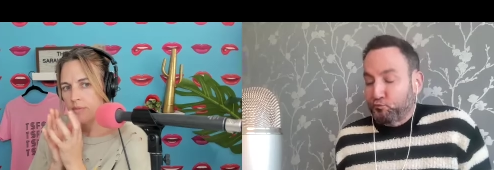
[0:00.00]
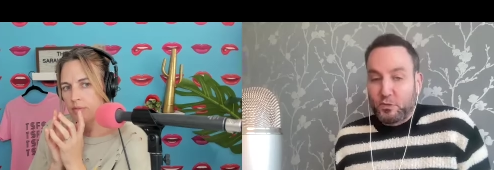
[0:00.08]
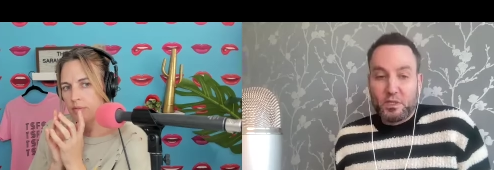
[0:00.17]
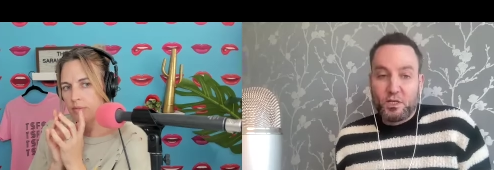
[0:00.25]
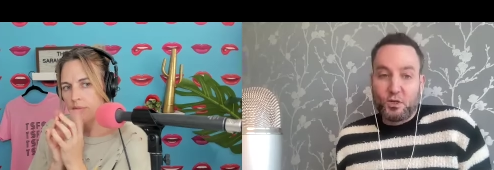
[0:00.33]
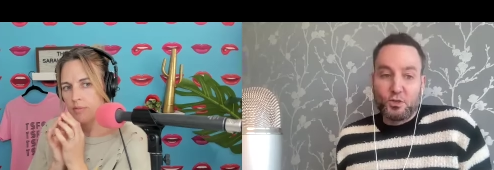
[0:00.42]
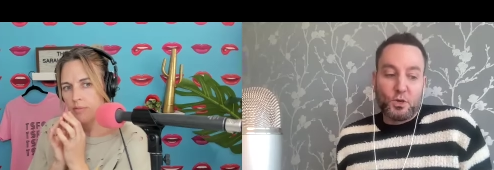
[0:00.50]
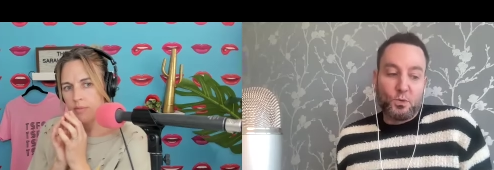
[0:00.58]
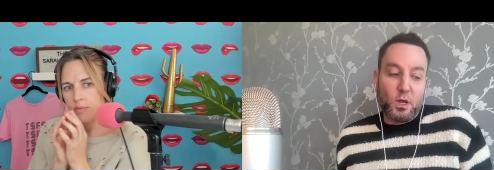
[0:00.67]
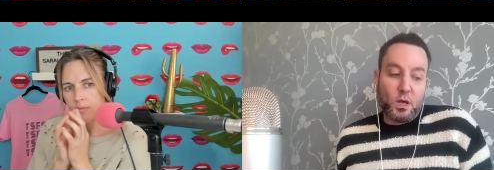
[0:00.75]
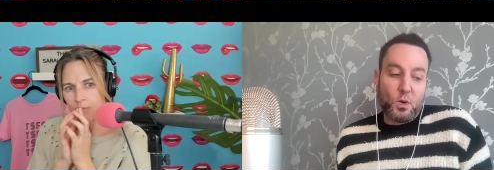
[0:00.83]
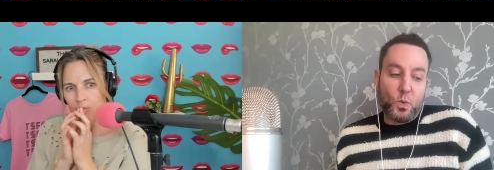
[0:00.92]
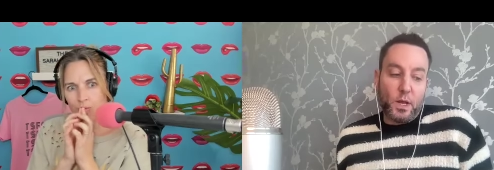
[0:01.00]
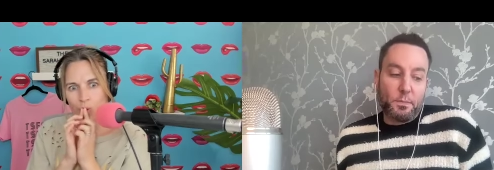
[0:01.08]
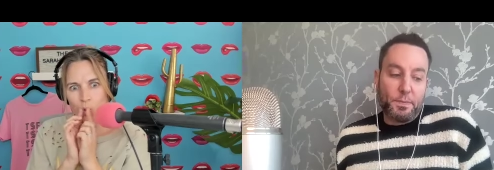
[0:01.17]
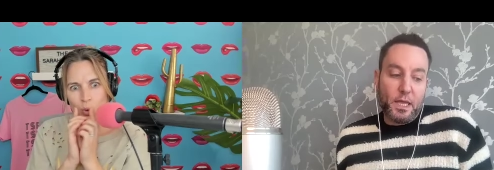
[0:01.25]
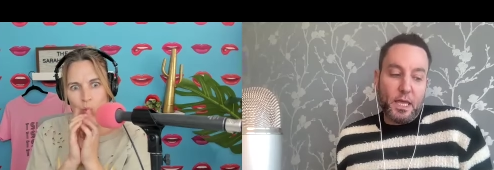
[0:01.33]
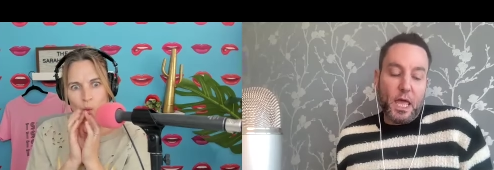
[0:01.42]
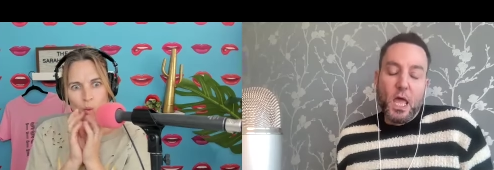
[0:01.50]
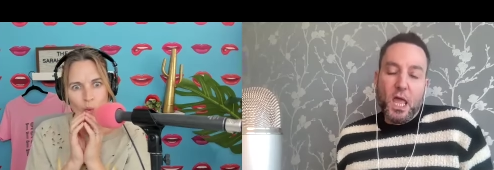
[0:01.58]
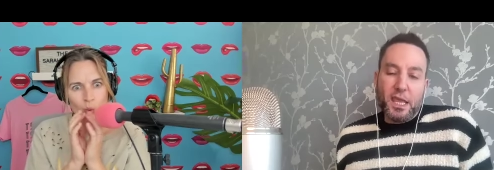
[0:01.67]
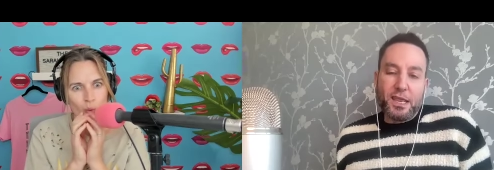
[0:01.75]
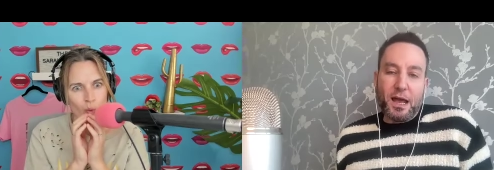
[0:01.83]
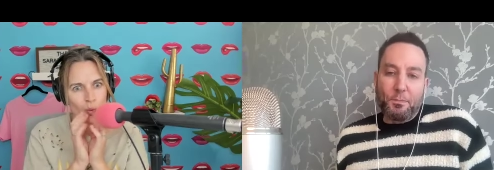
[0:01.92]
Speaker 1: Still don't know where PK.
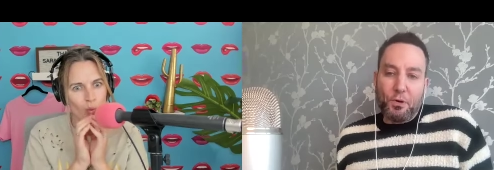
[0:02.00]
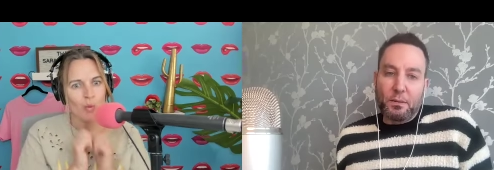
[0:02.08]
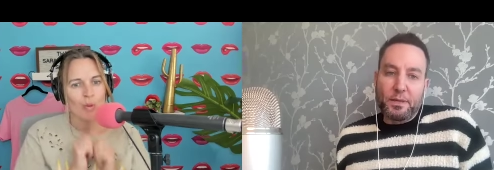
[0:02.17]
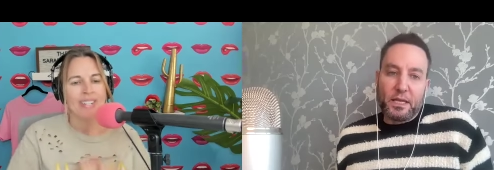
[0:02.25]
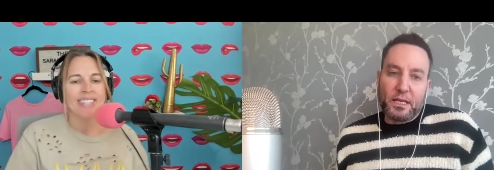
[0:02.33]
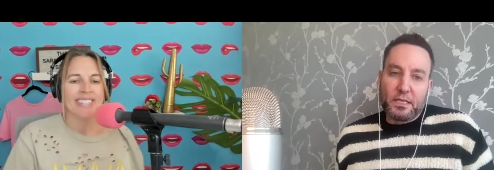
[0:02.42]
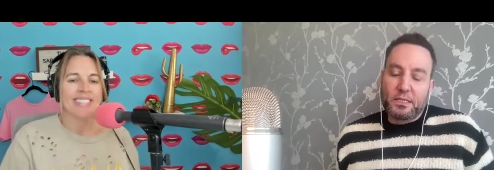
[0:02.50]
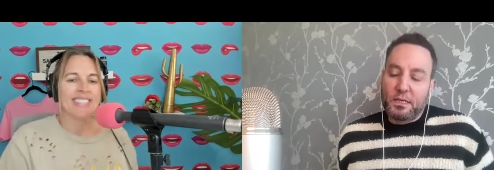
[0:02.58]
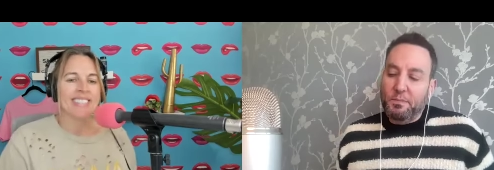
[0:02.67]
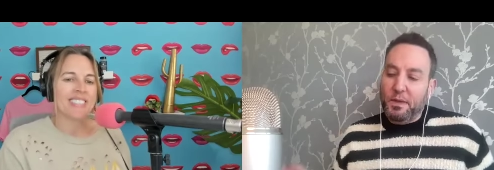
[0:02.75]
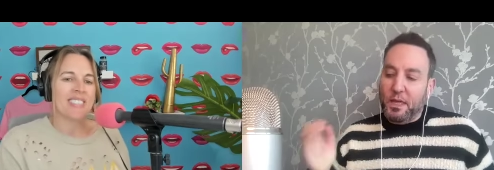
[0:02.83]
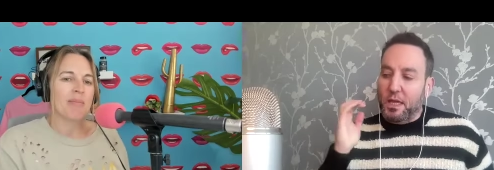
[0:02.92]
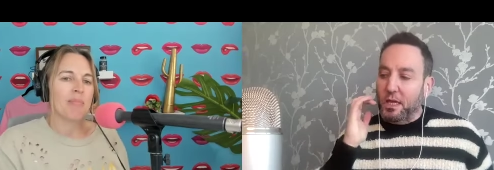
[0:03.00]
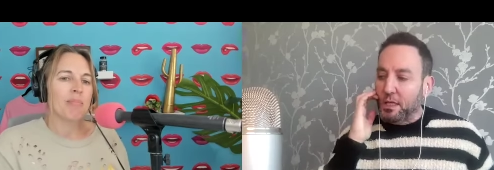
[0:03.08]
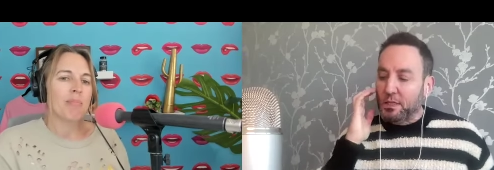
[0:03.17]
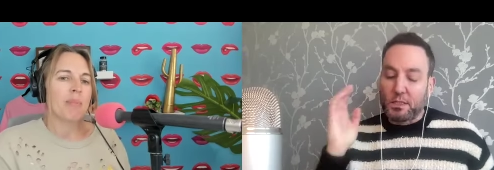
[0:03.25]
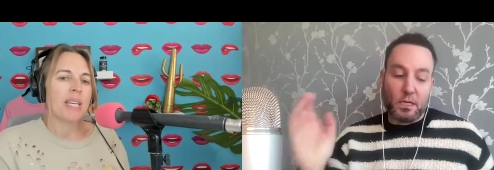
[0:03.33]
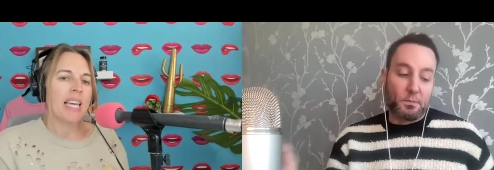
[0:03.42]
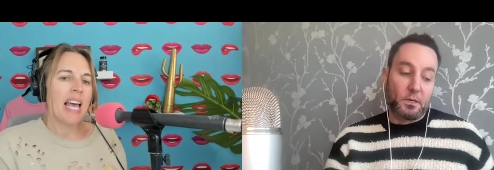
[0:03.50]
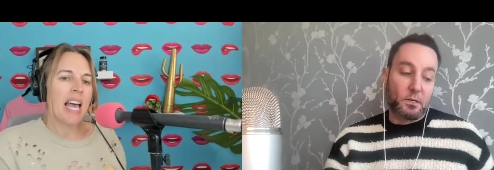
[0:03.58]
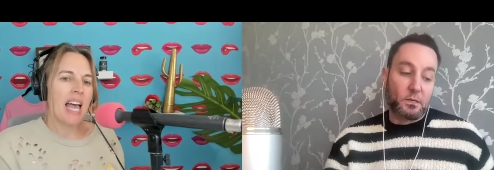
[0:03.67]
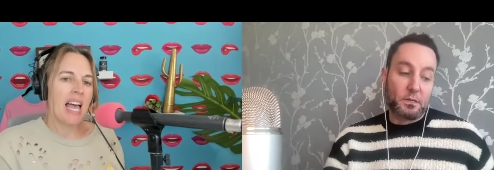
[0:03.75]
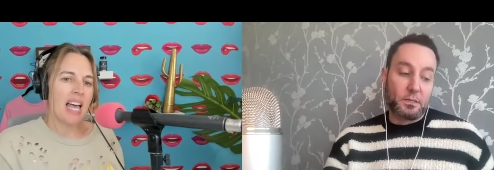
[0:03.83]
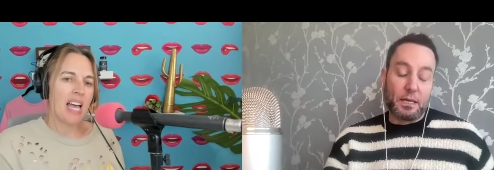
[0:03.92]
You know, I'm probably gonna see PK this
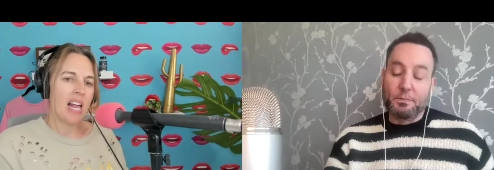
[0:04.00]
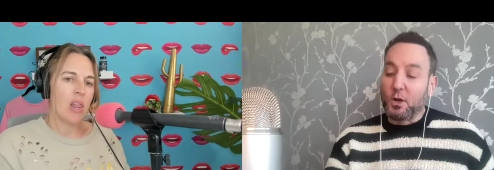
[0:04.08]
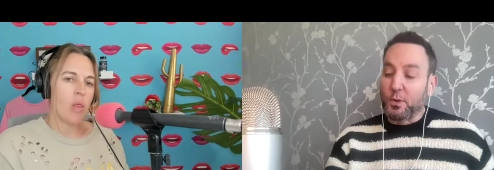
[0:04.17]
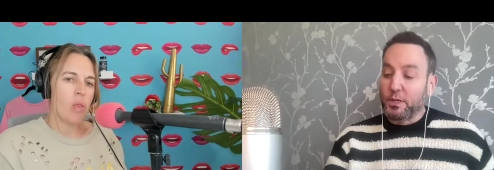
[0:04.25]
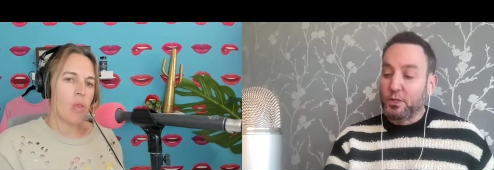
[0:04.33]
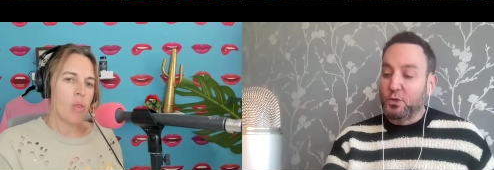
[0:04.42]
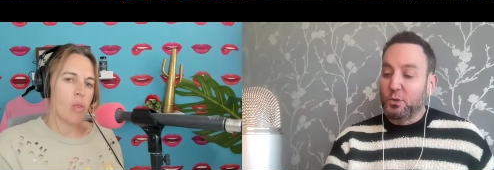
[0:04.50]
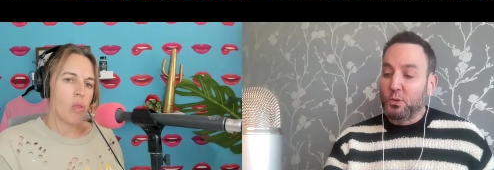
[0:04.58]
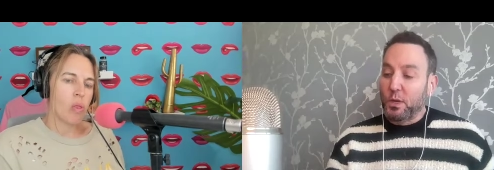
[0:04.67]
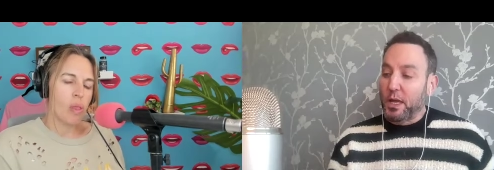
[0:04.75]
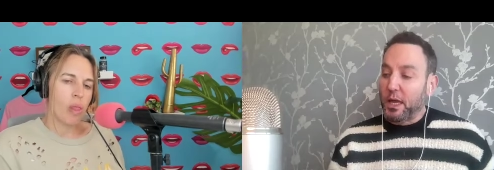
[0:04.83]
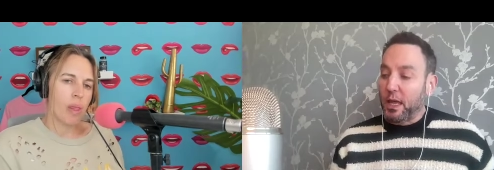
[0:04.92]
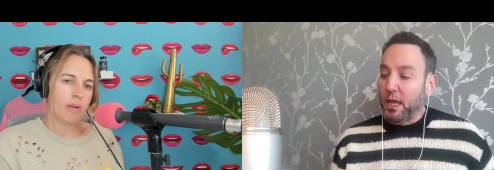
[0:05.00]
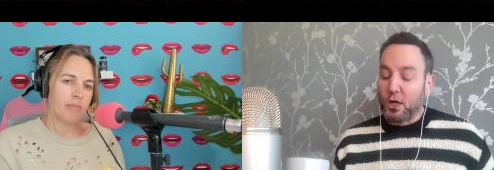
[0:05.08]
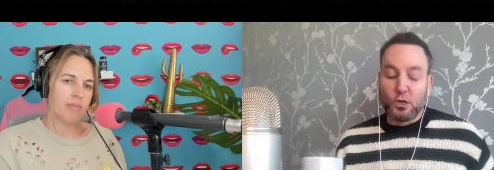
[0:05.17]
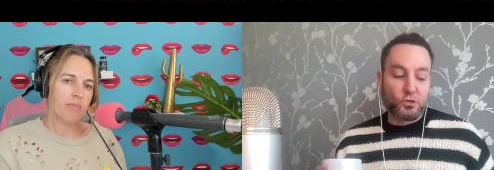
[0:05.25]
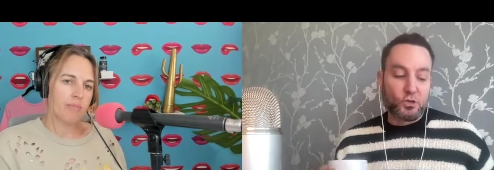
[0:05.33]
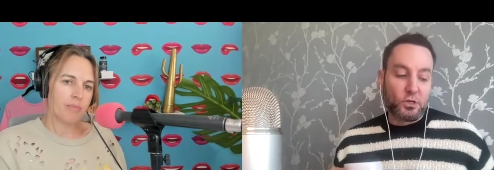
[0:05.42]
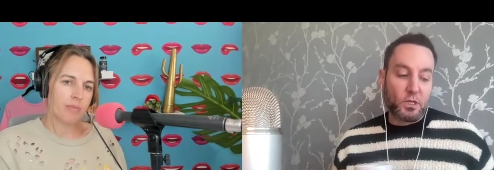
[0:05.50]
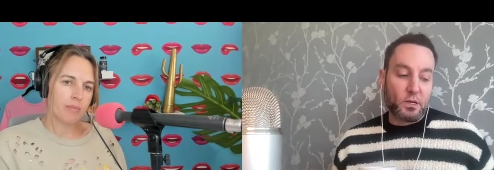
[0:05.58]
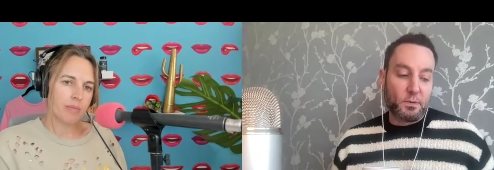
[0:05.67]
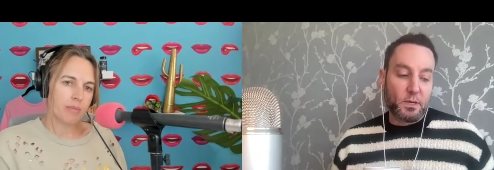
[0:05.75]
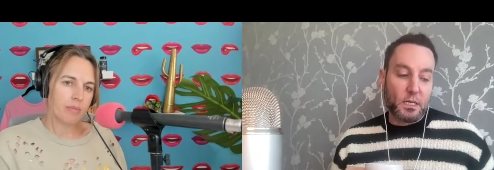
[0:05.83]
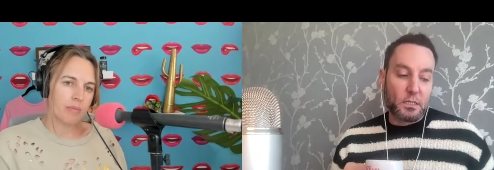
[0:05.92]
summer because I'm going to a culture
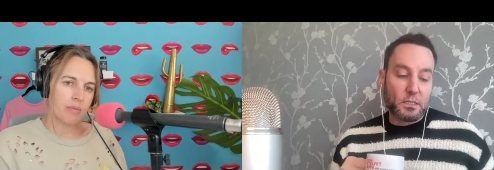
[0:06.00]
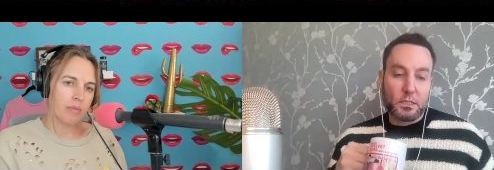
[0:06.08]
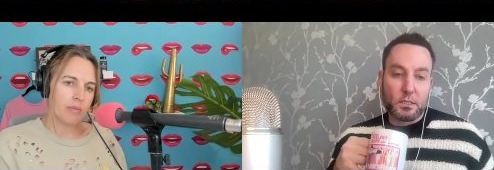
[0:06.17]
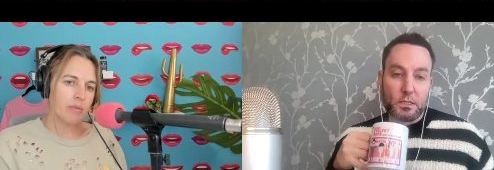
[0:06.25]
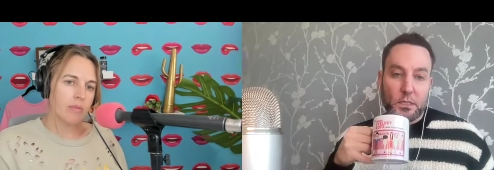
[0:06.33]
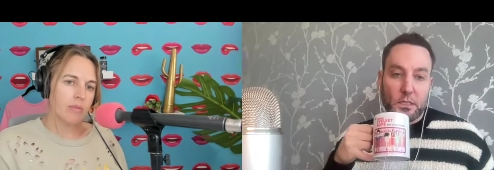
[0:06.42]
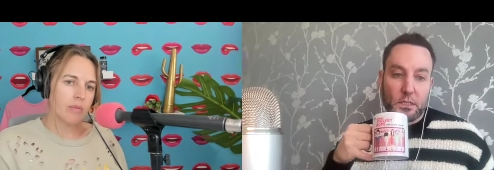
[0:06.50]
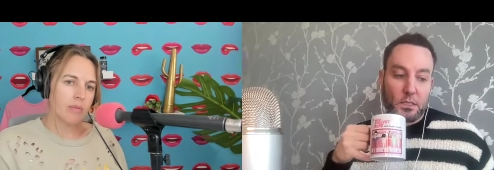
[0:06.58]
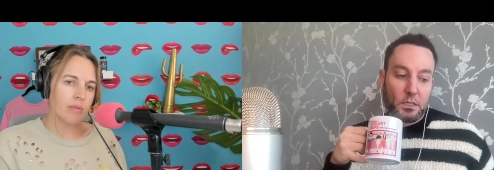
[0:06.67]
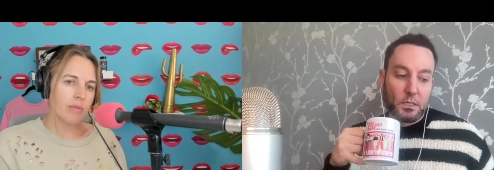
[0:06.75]
club concert.